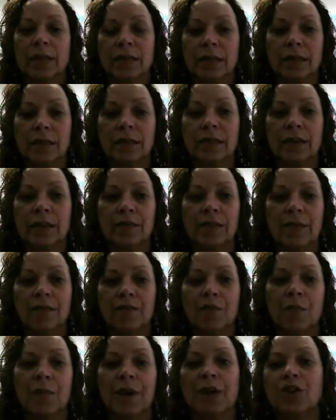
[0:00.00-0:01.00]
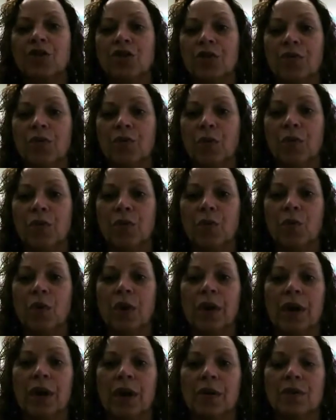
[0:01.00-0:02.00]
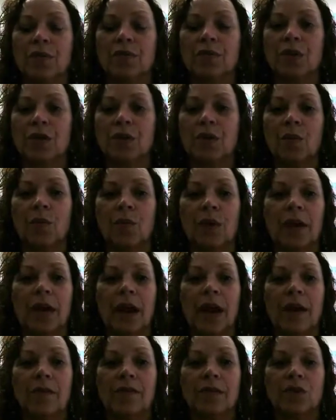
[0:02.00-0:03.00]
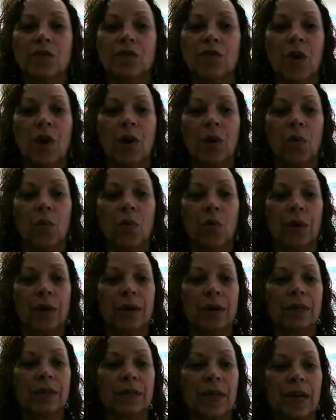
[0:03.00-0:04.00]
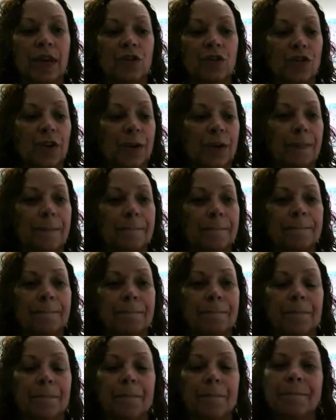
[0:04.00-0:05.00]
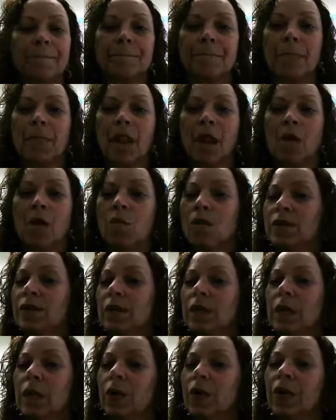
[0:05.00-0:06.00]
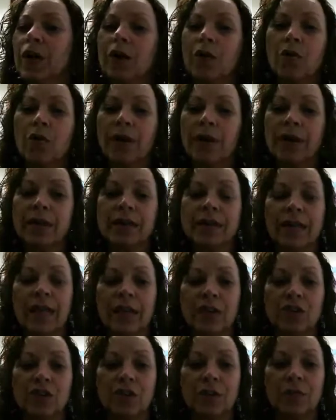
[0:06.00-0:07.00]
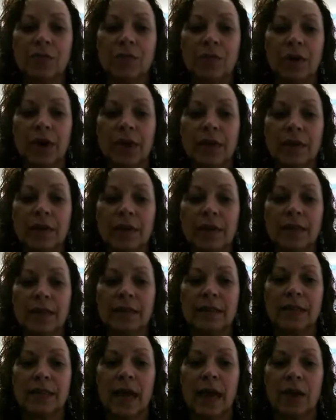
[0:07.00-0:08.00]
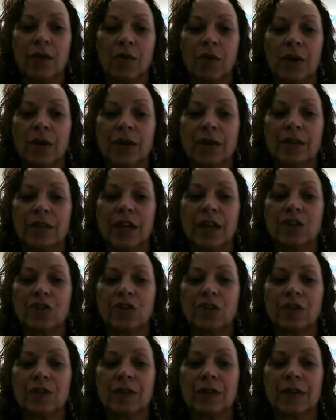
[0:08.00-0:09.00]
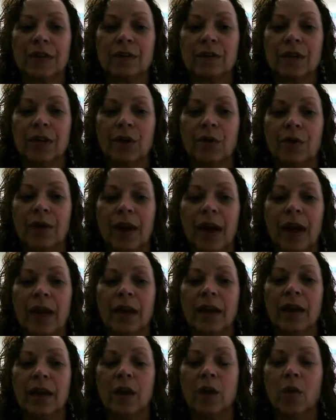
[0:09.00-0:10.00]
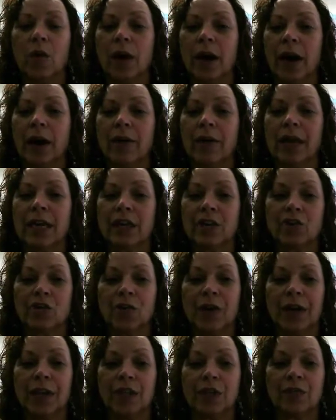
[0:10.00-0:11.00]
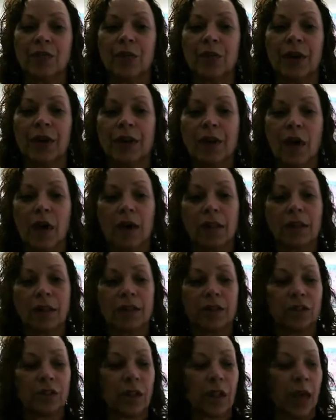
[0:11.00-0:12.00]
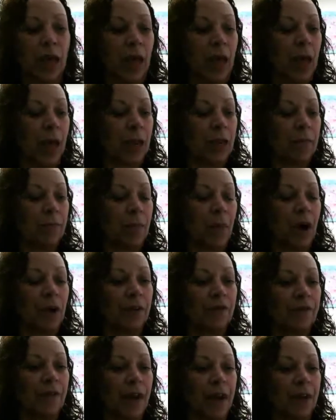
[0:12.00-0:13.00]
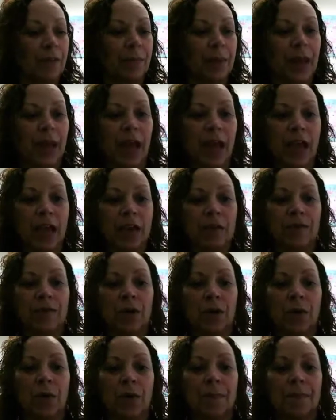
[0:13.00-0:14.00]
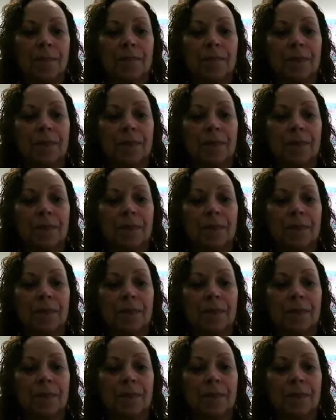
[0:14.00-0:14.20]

sensitive information with one another so that we could have a stronger organization. What's a learning organization? Well, it's an organization skilled at creating, acquiring, and transferring knowledge, and at modifying behavior